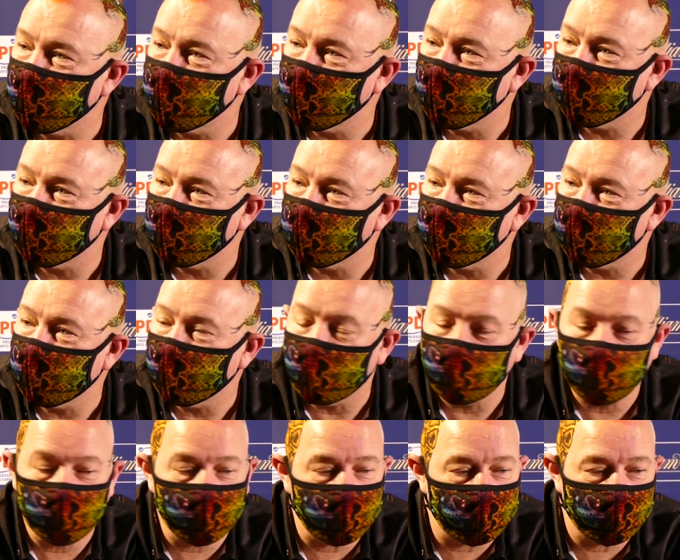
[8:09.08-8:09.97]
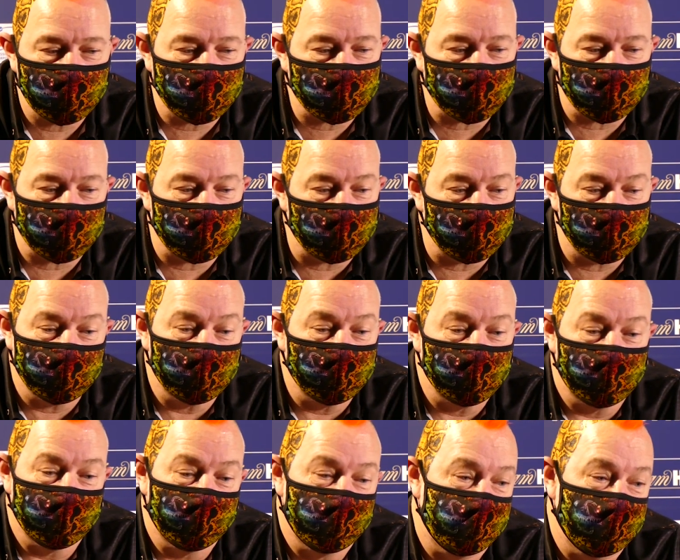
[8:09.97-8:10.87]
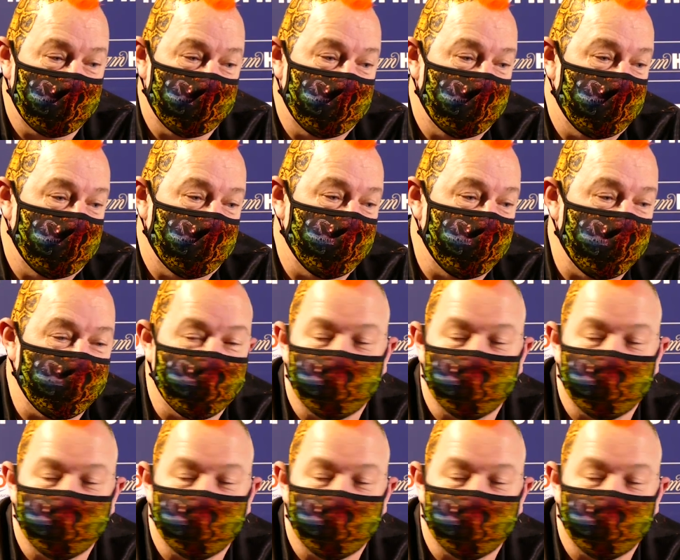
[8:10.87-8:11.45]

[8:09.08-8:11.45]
it's, you know we're just gonna be